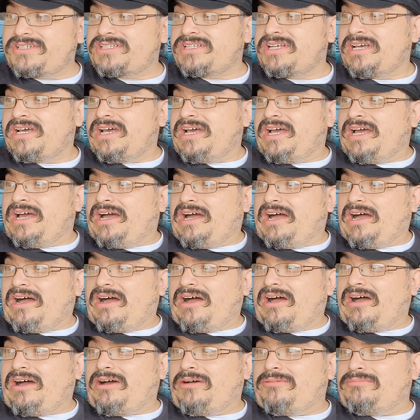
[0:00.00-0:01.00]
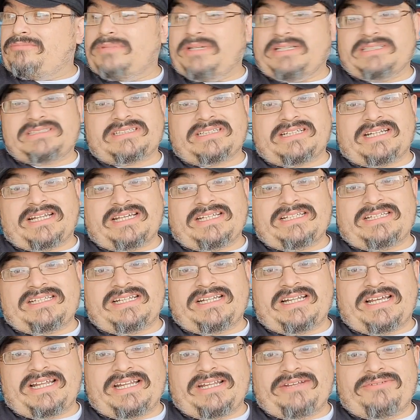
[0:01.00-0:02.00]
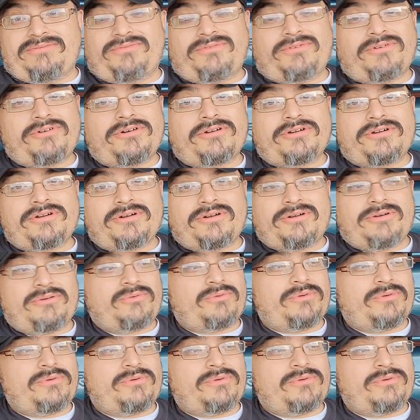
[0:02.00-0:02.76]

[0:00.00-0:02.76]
It's a 1994